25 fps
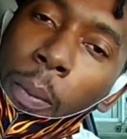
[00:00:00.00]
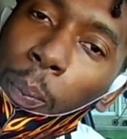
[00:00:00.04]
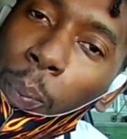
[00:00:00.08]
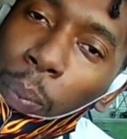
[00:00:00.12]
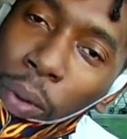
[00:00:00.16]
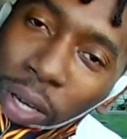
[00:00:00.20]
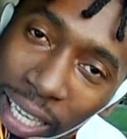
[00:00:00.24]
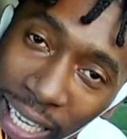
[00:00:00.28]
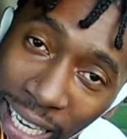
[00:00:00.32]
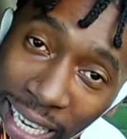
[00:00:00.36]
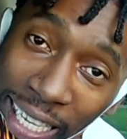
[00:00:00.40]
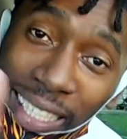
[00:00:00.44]

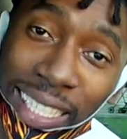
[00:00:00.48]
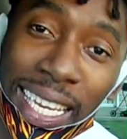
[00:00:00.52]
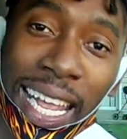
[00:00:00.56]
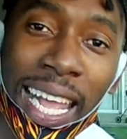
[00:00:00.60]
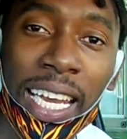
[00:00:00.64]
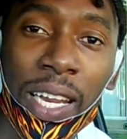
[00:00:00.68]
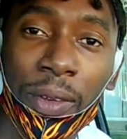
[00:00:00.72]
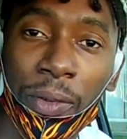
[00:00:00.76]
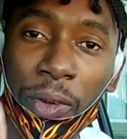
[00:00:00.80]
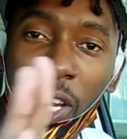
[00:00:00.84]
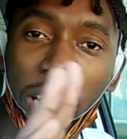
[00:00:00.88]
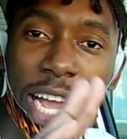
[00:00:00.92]
Please
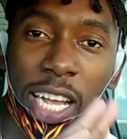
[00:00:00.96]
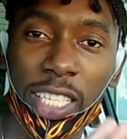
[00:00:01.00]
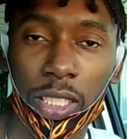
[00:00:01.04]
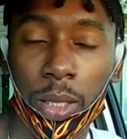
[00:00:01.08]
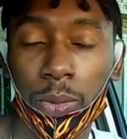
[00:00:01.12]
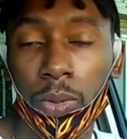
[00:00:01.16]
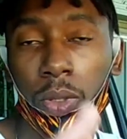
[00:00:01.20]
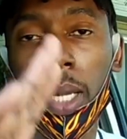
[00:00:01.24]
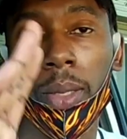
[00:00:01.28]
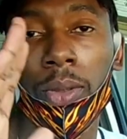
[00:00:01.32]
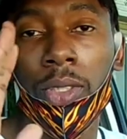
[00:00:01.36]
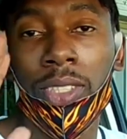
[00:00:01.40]
like the video and
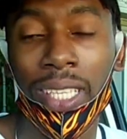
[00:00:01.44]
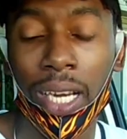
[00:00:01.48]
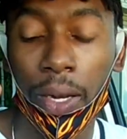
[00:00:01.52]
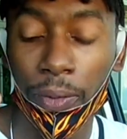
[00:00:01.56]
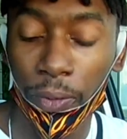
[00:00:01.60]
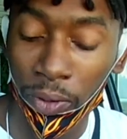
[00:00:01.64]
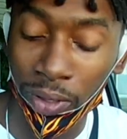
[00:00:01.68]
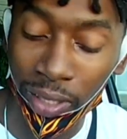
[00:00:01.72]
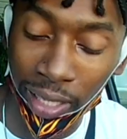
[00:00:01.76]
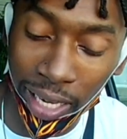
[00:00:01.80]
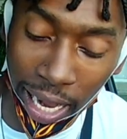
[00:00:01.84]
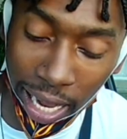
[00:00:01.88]
subscribe to the channel
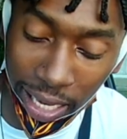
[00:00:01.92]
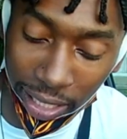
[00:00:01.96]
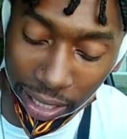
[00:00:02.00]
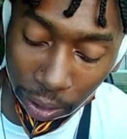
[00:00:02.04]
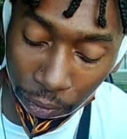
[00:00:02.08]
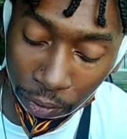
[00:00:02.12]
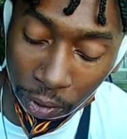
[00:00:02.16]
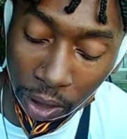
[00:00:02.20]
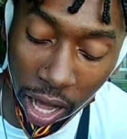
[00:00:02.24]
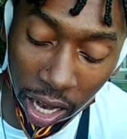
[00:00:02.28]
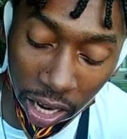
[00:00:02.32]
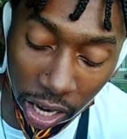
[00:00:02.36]
for the guys.
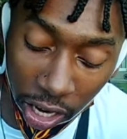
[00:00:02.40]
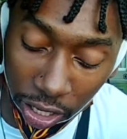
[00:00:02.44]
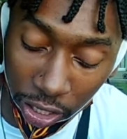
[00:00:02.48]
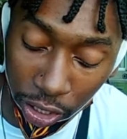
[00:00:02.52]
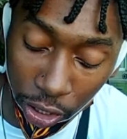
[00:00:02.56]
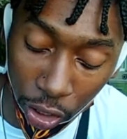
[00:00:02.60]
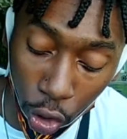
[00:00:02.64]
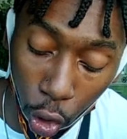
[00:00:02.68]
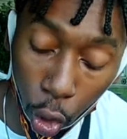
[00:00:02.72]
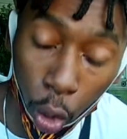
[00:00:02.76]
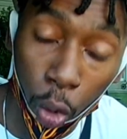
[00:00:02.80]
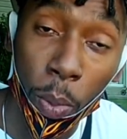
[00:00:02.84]
If y'all are
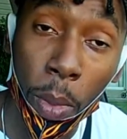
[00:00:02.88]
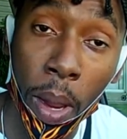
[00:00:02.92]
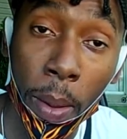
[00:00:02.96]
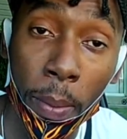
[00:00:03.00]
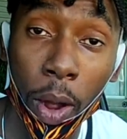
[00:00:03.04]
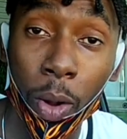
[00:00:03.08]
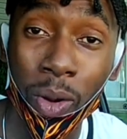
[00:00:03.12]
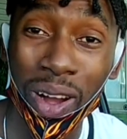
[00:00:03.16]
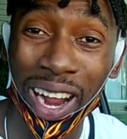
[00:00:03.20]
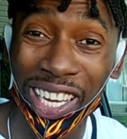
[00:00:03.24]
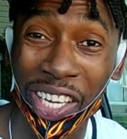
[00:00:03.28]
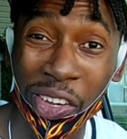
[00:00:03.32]
new,
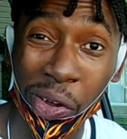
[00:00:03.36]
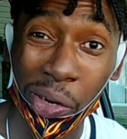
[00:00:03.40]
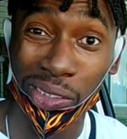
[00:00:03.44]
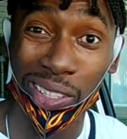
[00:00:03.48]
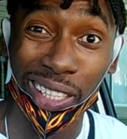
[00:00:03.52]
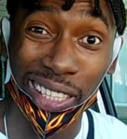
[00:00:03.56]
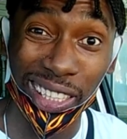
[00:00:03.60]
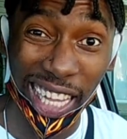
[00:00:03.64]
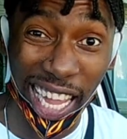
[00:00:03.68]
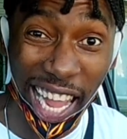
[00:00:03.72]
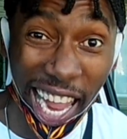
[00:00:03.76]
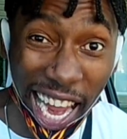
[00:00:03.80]
remember we're on the road to
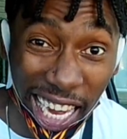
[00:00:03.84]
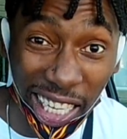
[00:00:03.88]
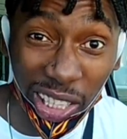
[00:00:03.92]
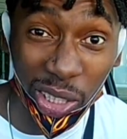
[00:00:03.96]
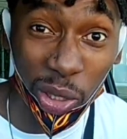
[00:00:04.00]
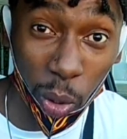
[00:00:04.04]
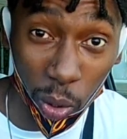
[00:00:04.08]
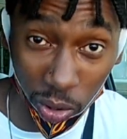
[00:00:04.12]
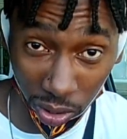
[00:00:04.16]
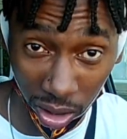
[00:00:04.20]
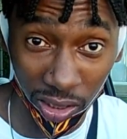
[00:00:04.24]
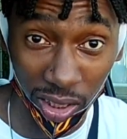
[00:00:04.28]

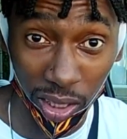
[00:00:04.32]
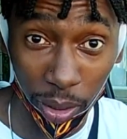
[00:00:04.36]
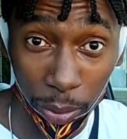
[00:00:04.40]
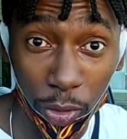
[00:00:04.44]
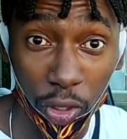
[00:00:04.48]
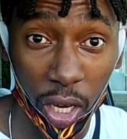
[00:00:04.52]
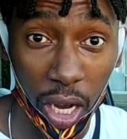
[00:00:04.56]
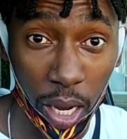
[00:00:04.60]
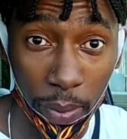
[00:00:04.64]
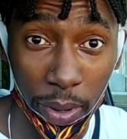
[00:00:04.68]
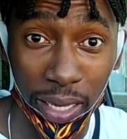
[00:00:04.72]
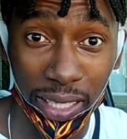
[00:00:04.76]
10,000
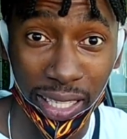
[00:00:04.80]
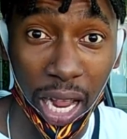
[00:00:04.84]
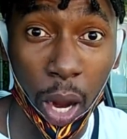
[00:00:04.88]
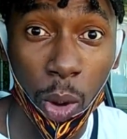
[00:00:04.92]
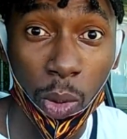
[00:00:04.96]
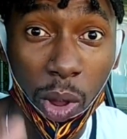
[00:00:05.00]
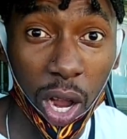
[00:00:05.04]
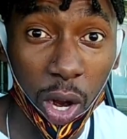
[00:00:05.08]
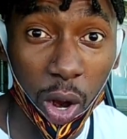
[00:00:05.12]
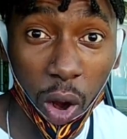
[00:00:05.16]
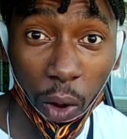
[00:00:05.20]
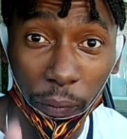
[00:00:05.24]
subscribers and
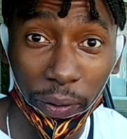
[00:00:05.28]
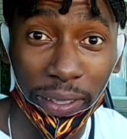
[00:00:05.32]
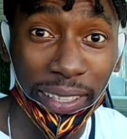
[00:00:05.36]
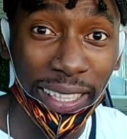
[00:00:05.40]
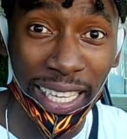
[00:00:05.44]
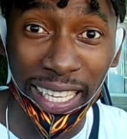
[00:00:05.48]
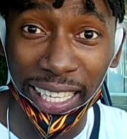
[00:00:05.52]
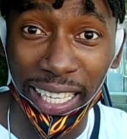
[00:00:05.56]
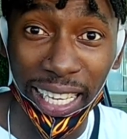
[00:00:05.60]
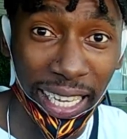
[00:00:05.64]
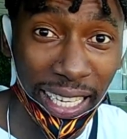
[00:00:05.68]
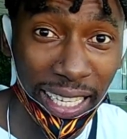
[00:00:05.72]
we are going for
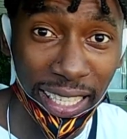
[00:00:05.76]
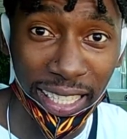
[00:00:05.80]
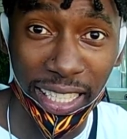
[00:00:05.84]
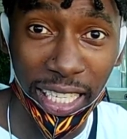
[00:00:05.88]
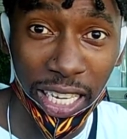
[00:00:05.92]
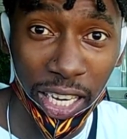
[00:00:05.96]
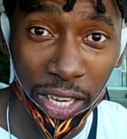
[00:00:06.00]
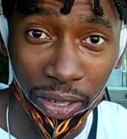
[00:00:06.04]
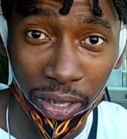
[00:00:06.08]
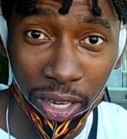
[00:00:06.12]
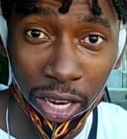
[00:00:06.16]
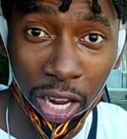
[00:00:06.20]
10k this
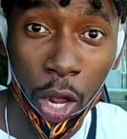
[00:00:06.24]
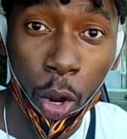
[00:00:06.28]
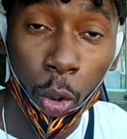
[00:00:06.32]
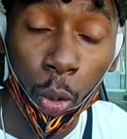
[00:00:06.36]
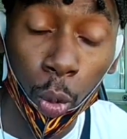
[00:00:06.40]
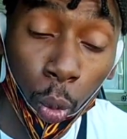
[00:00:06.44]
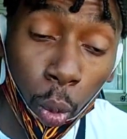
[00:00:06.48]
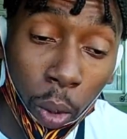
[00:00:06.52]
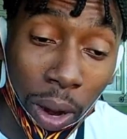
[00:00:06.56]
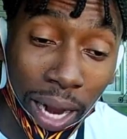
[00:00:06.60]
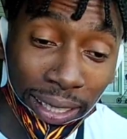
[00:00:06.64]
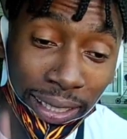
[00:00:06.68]
year.
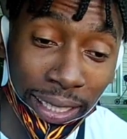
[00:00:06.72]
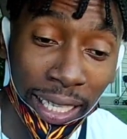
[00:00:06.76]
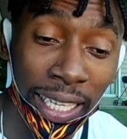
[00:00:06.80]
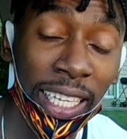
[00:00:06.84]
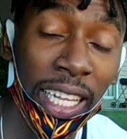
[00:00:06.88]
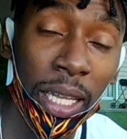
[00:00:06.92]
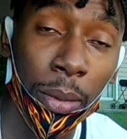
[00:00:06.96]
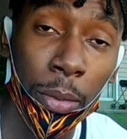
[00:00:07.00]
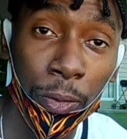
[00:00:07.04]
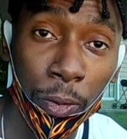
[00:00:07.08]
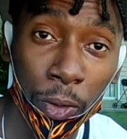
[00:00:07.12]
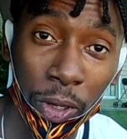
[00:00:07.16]
We want
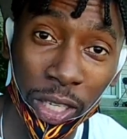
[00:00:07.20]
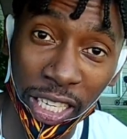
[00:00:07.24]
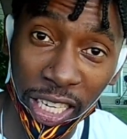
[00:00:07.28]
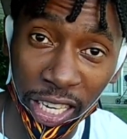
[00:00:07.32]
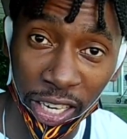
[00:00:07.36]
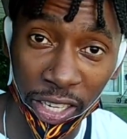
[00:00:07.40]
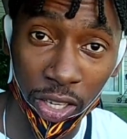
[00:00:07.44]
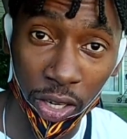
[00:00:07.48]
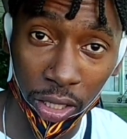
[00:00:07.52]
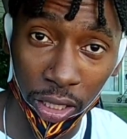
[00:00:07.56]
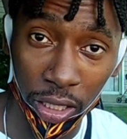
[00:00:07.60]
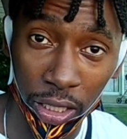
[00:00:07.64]
10k before the
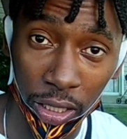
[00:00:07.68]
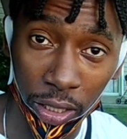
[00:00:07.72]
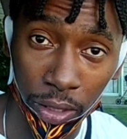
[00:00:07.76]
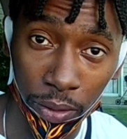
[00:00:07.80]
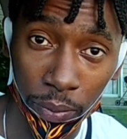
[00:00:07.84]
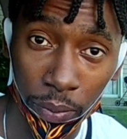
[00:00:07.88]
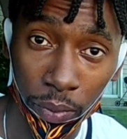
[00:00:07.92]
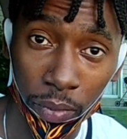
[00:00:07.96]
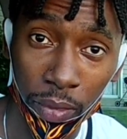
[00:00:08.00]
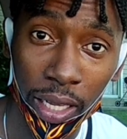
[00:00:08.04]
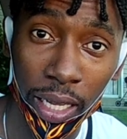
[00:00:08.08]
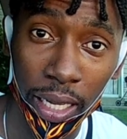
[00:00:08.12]
year done, you know.
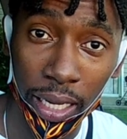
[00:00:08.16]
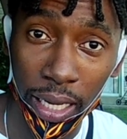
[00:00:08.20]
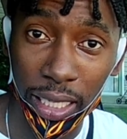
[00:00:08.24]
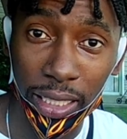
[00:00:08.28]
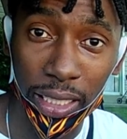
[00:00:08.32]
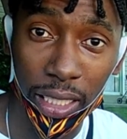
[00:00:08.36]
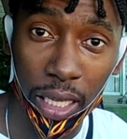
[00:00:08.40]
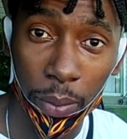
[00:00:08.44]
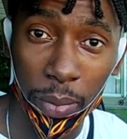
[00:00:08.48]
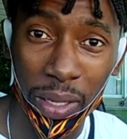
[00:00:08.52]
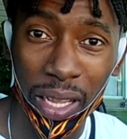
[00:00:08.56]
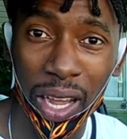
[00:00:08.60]
You
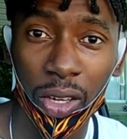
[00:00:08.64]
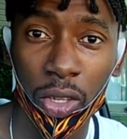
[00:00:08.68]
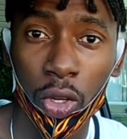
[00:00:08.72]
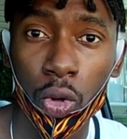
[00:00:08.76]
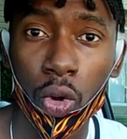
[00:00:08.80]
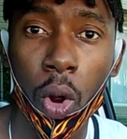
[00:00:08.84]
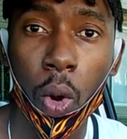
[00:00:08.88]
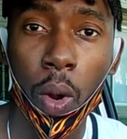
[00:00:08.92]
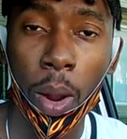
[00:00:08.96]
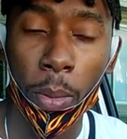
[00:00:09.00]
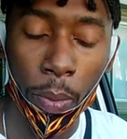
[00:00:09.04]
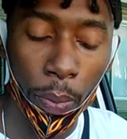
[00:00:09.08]
understand me? I don't
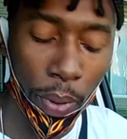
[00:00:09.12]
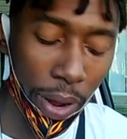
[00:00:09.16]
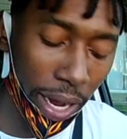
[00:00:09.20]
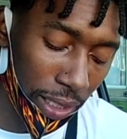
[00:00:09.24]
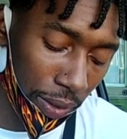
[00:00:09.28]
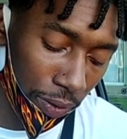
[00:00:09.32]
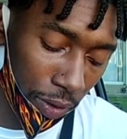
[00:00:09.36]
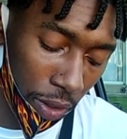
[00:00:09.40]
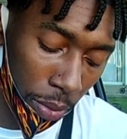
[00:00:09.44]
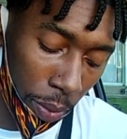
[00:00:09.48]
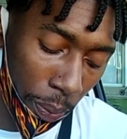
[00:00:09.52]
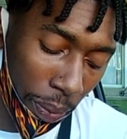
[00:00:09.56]
know why I'm
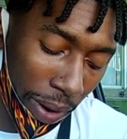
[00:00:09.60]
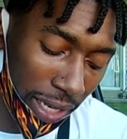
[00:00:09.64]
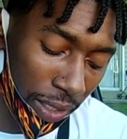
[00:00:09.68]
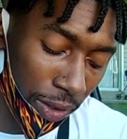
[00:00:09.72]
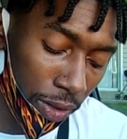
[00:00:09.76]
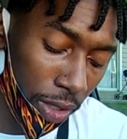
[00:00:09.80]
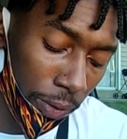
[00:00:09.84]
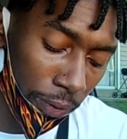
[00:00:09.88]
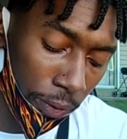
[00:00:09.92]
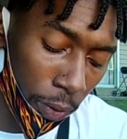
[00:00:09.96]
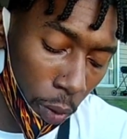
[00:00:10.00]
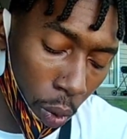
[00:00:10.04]
pausing the video. I'm pausing
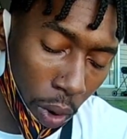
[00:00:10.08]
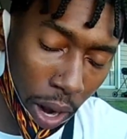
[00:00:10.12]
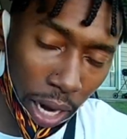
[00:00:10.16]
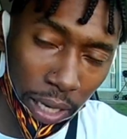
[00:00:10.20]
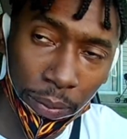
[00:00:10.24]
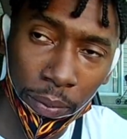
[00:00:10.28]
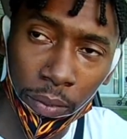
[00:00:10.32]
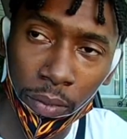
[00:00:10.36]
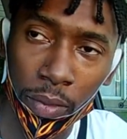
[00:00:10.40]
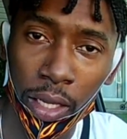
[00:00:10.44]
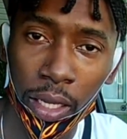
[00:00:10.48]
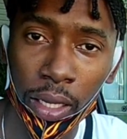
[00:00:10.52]
the video for
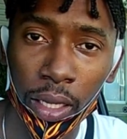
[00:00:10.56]
one.